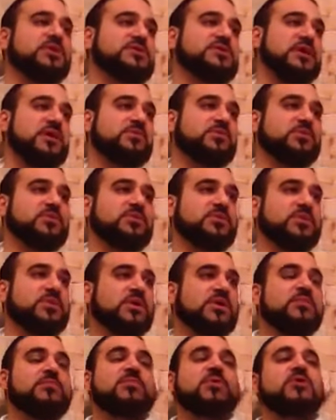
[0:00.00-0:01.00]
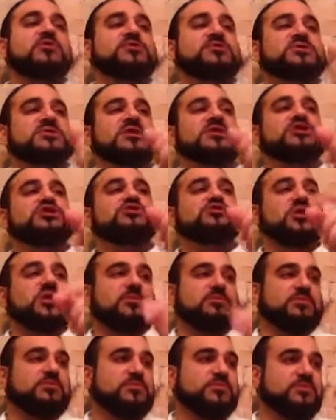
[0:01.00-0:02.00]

example? Because it's extreme.